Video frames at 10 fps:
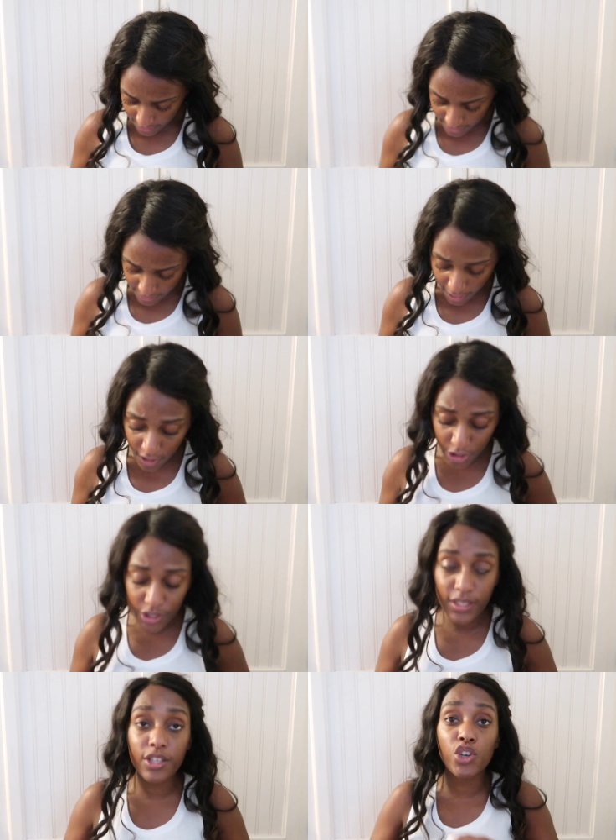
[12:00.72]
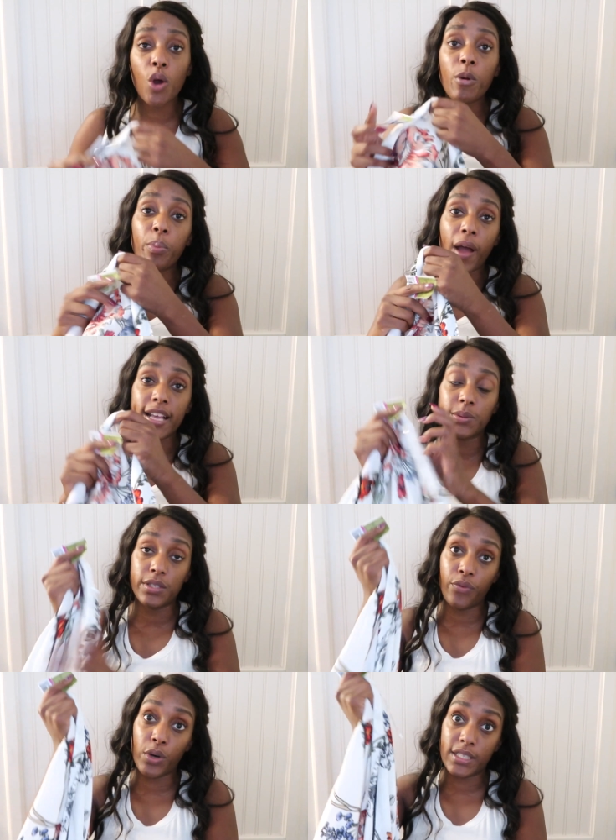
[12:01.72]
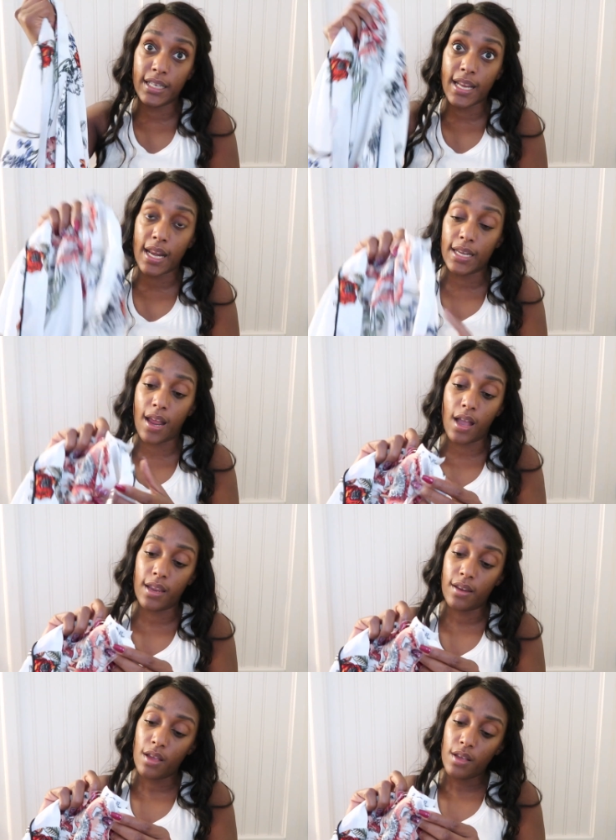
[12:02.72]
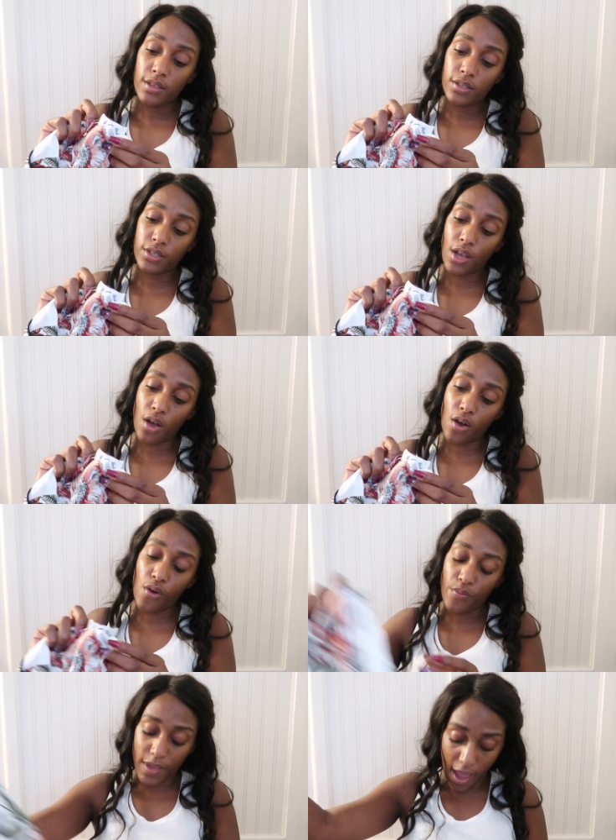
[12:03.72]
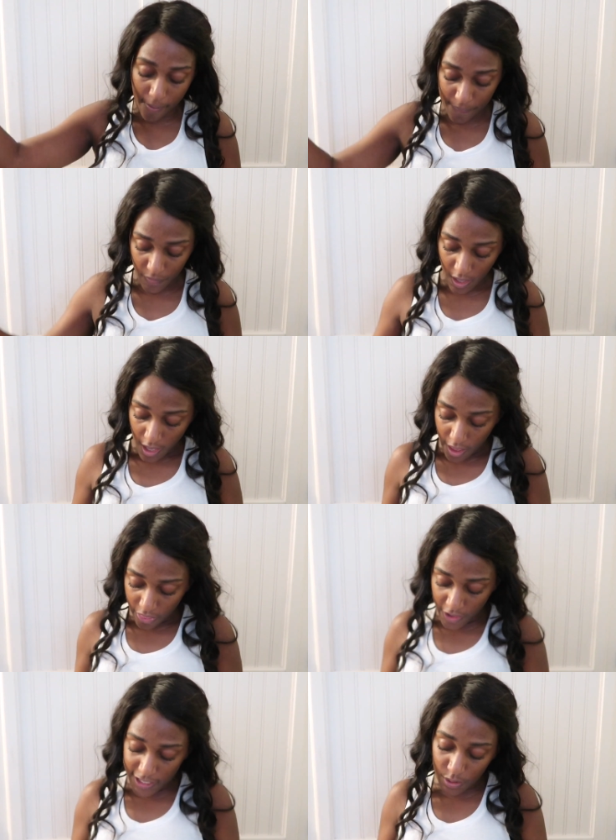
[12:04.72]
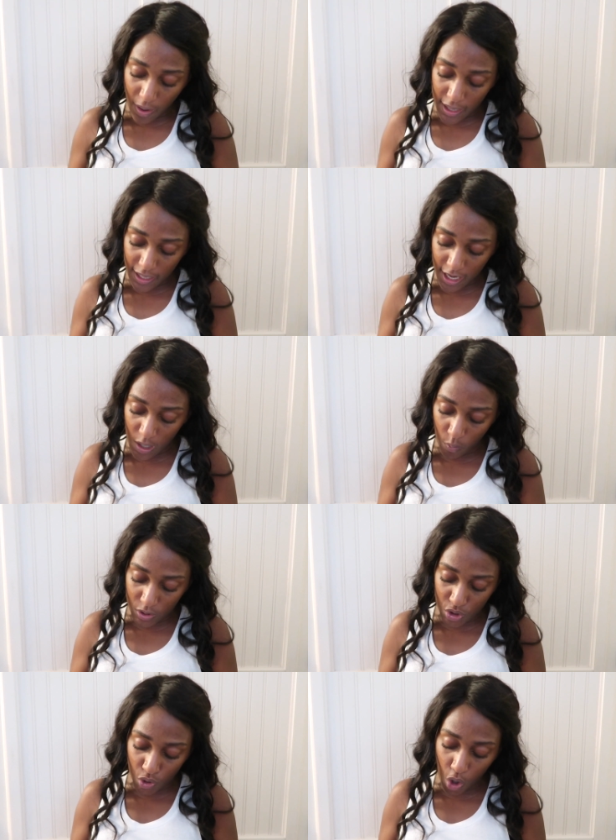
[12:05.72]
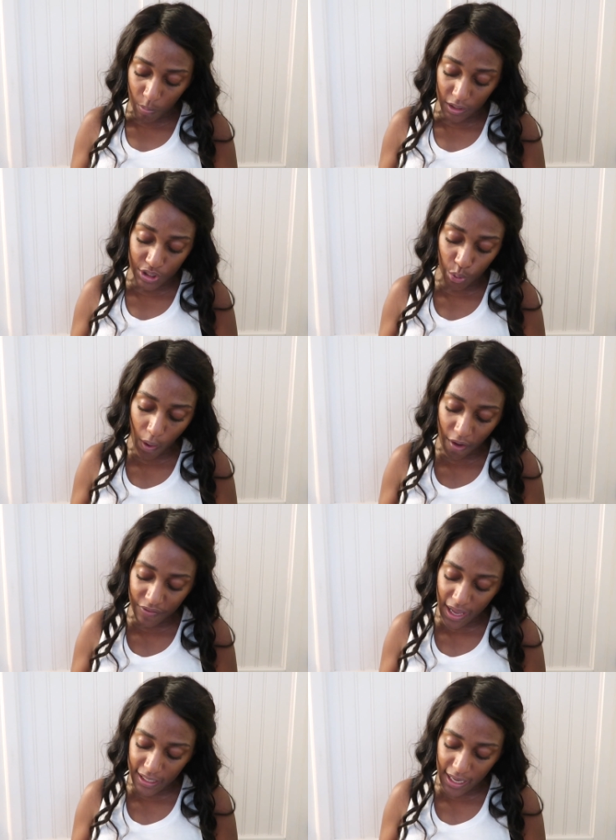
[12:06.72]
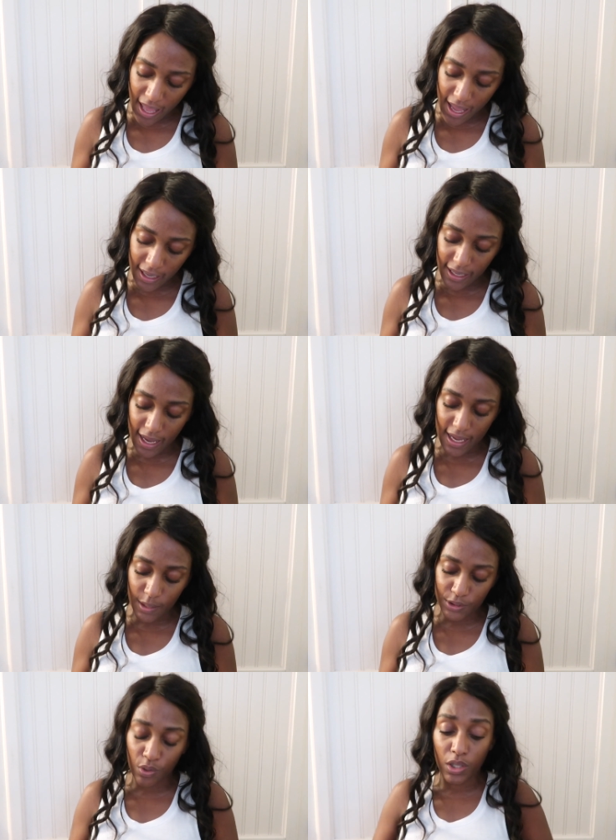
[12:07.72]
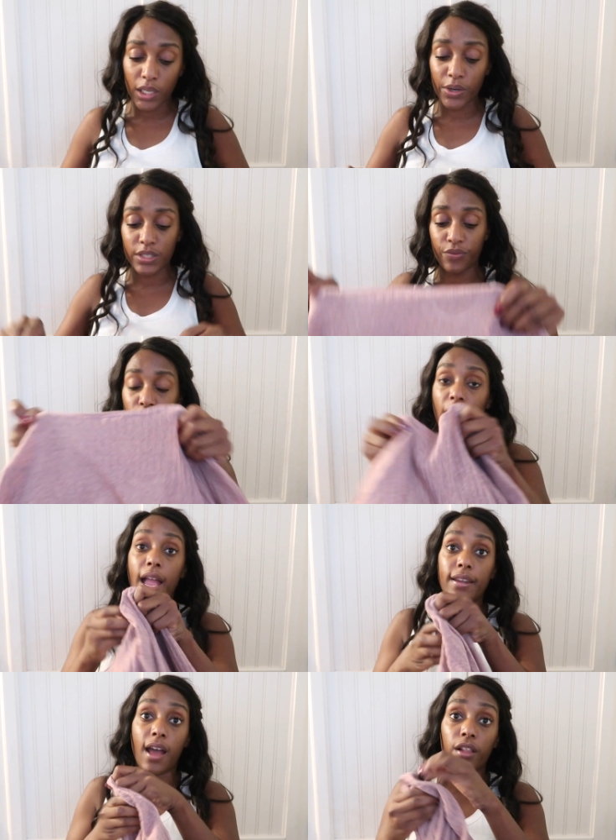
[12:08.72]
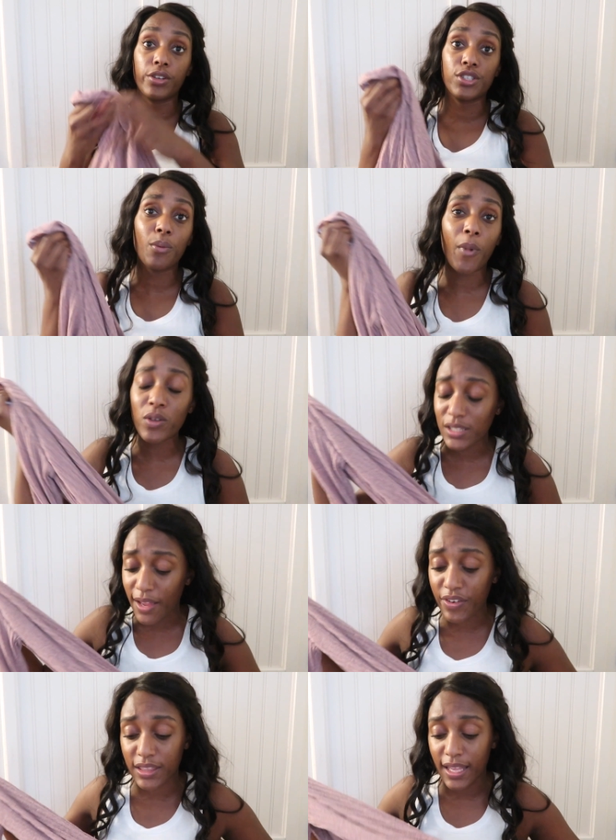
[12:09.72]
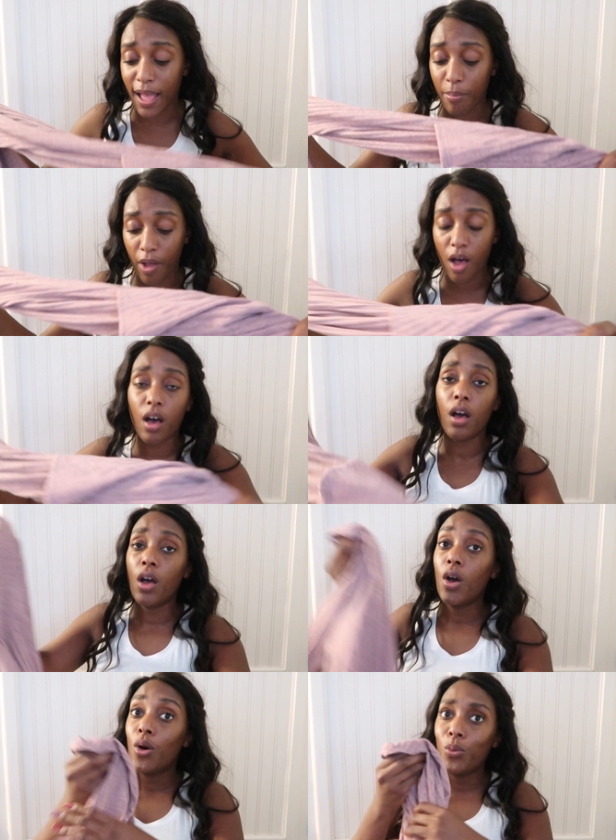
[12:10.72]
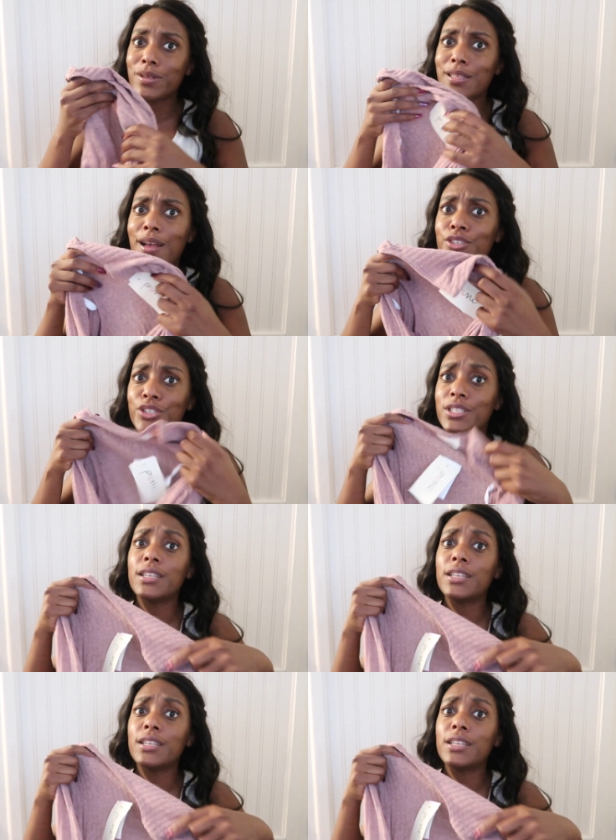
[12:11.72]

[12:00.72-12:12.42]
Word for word: $10. The normal price was $14.99. So yeah. This right here was normally $12.99 and it was on clearance for $9. So mostly everything I bought was under